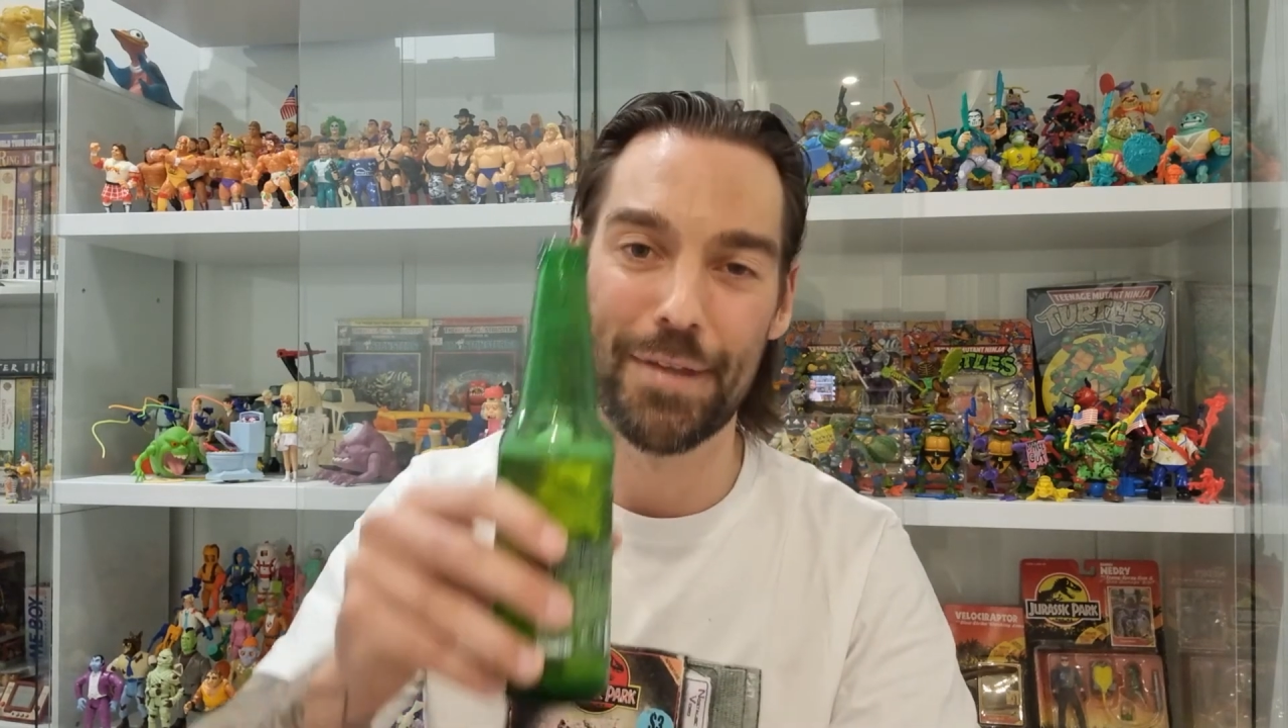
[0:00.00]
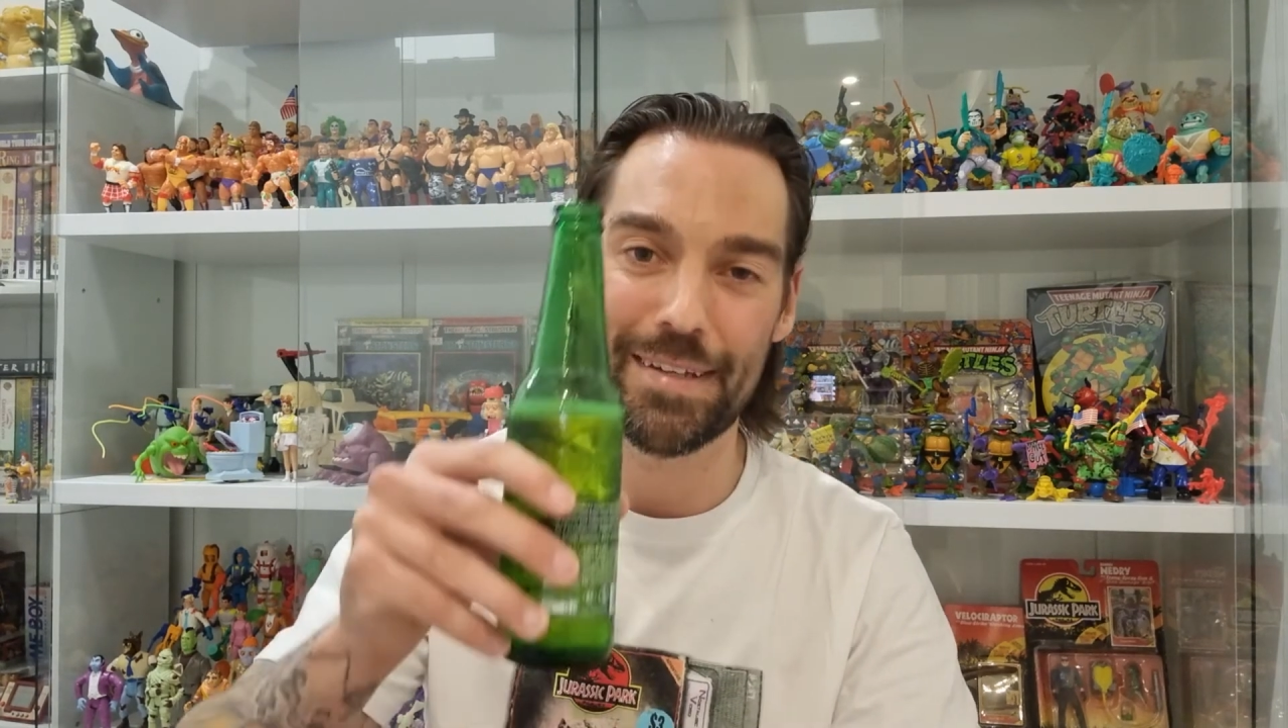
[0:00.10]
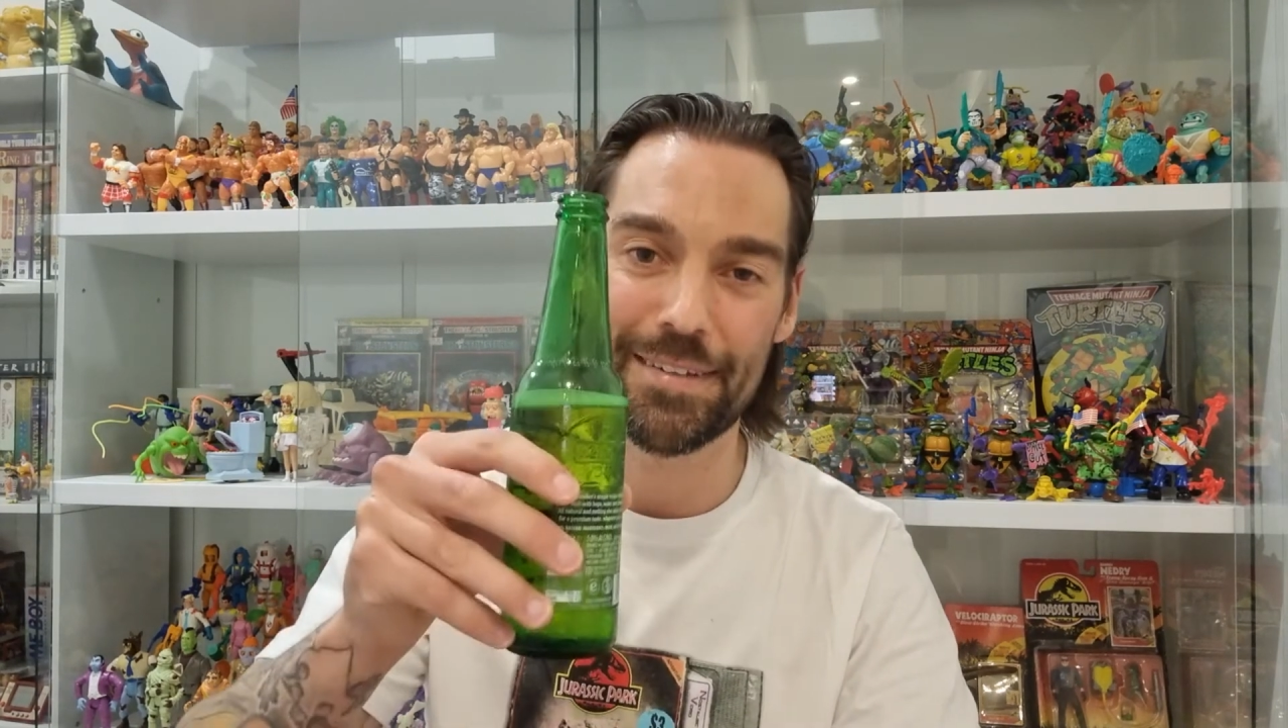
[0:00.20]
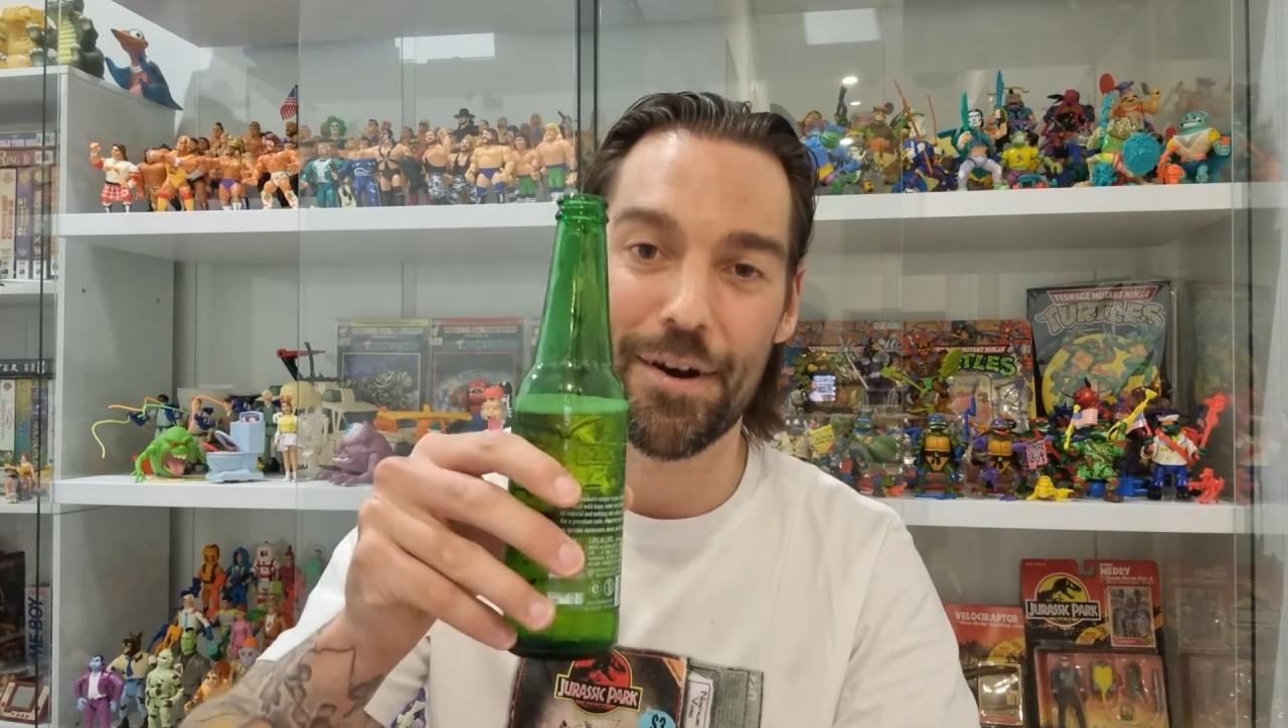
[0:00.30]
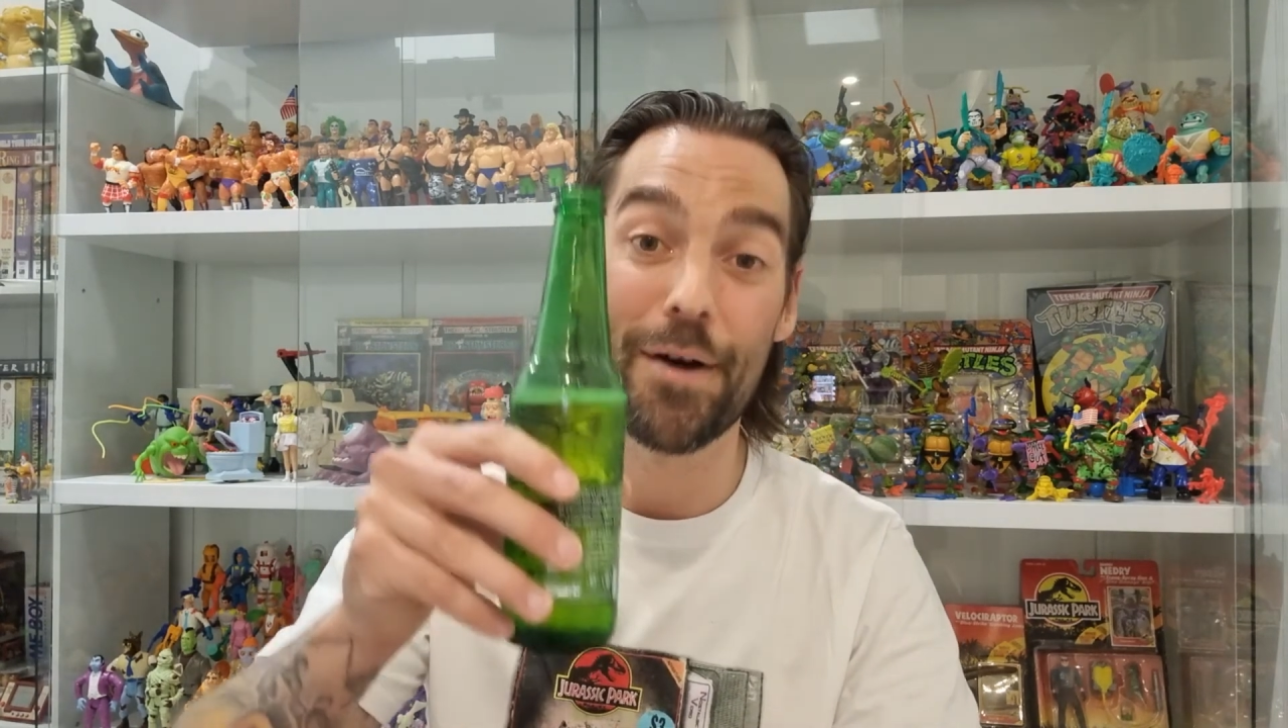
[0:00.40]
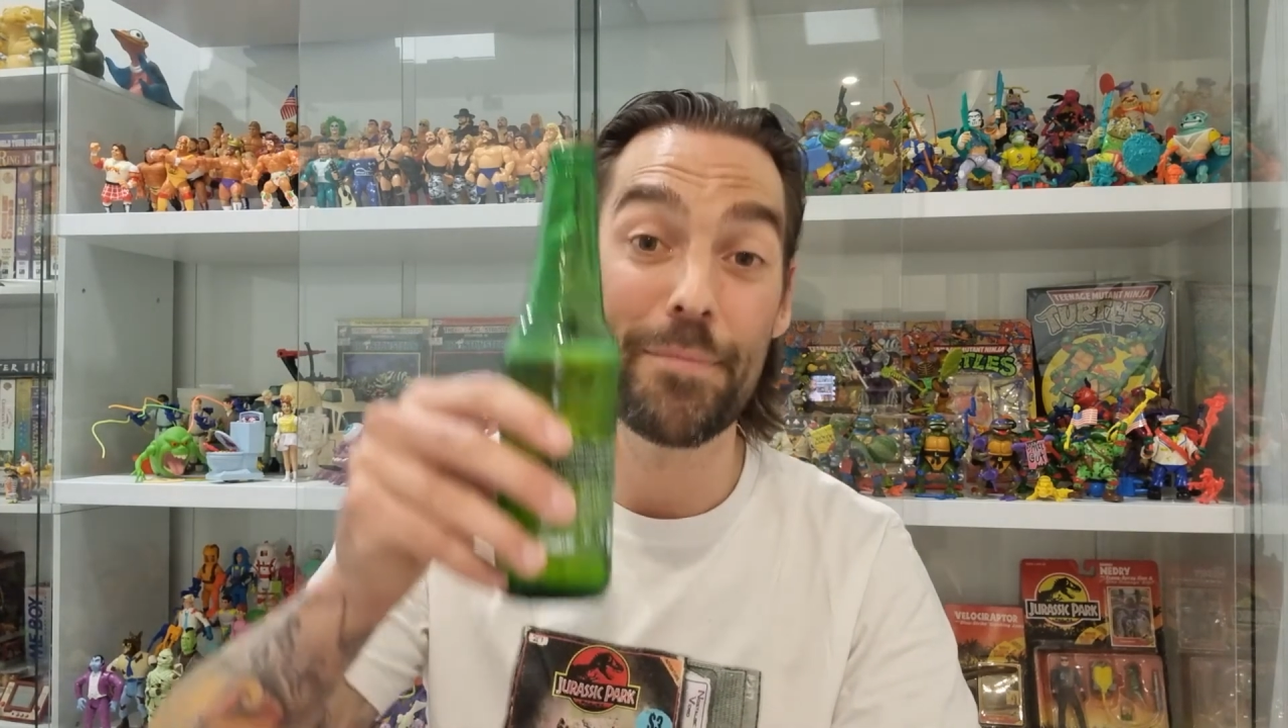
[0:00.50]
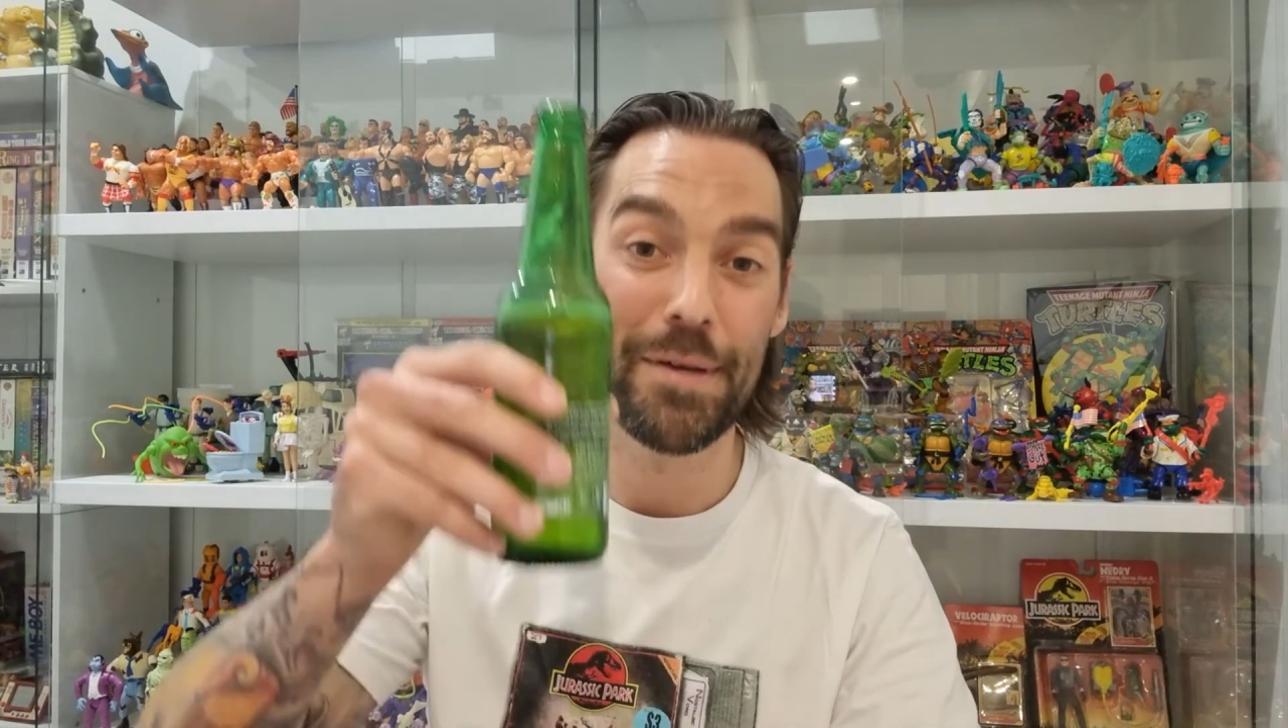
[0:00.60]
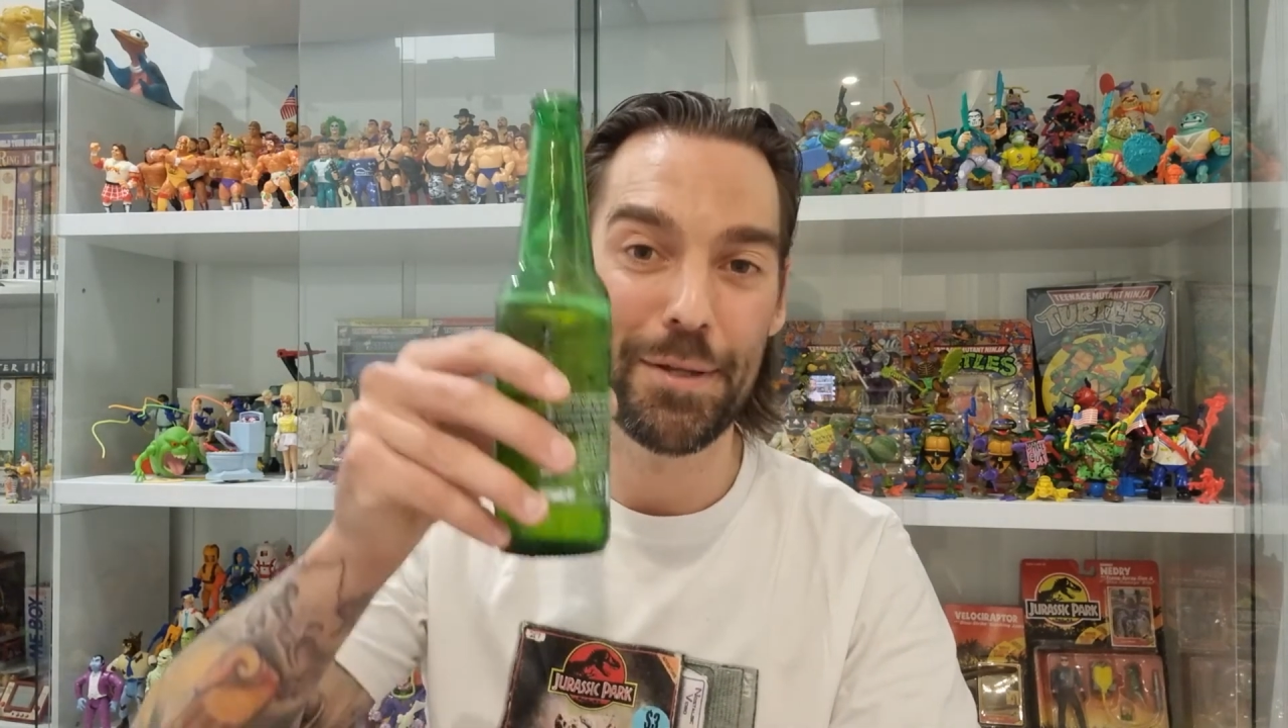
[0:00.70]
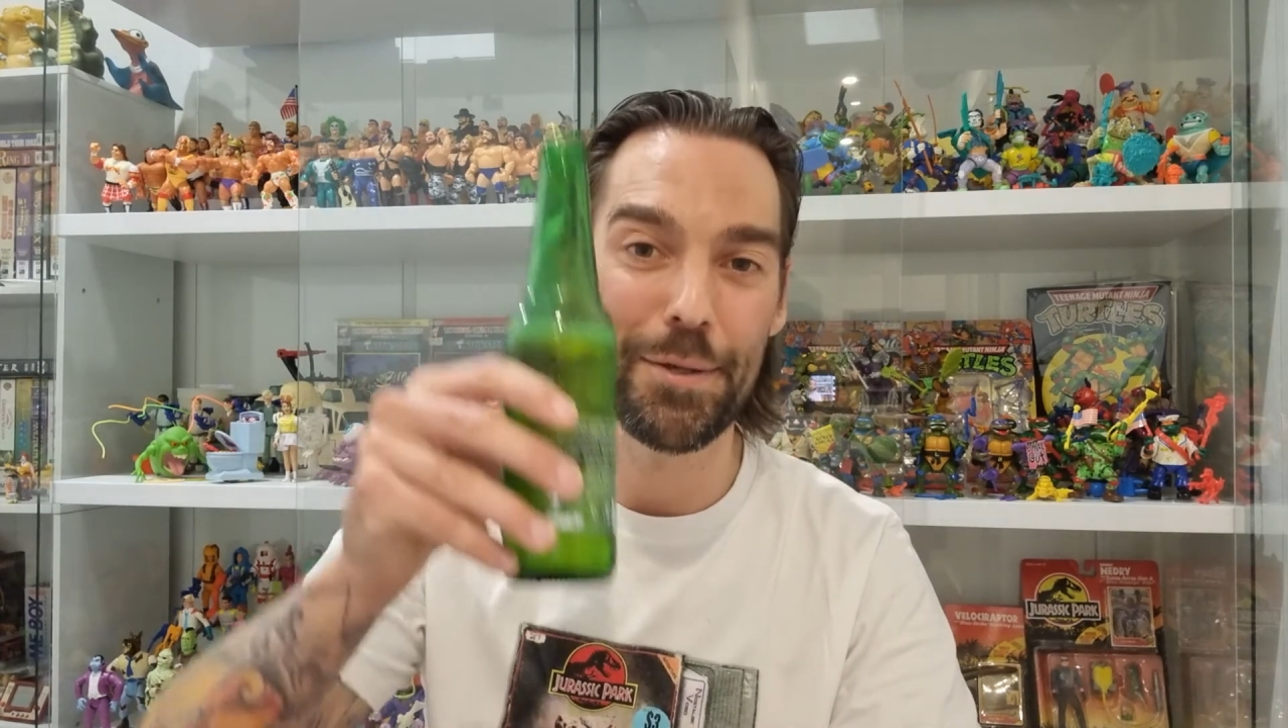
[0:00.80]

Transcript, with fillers: next time,